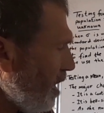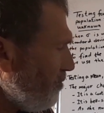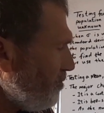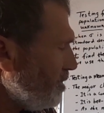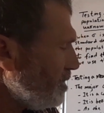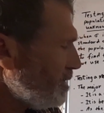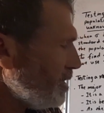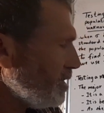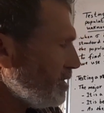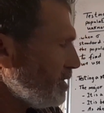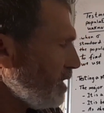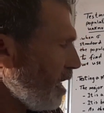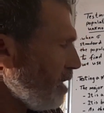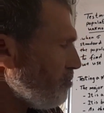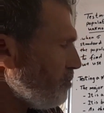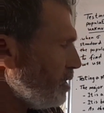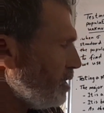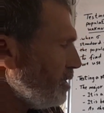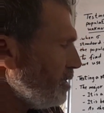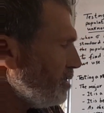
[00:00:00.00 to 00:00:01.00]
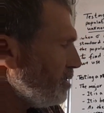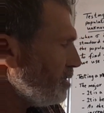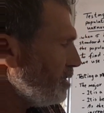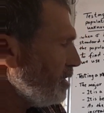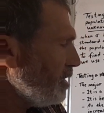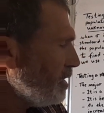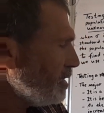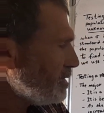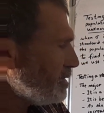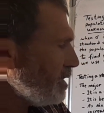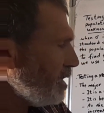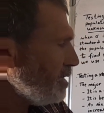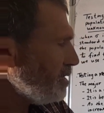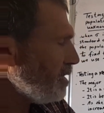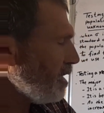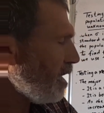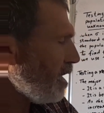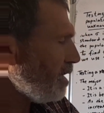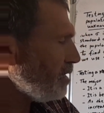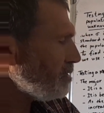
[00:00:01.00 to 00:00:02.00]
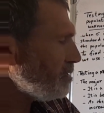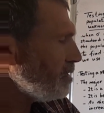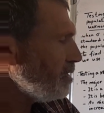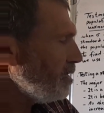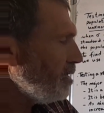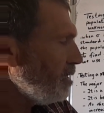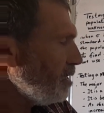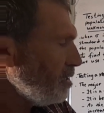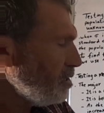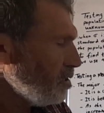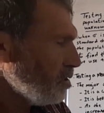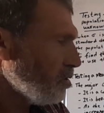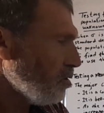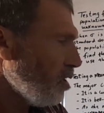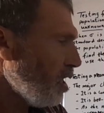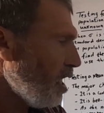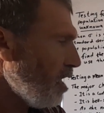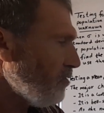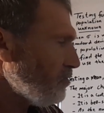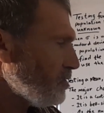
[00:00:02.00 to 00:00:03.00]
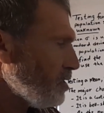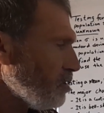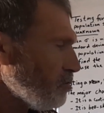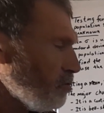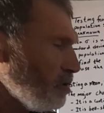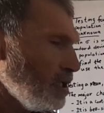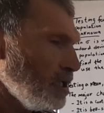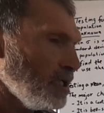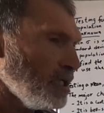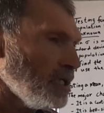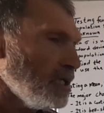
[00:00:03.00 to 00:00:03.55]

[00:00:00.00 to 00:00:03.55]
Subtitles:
this example here. Say that, after we,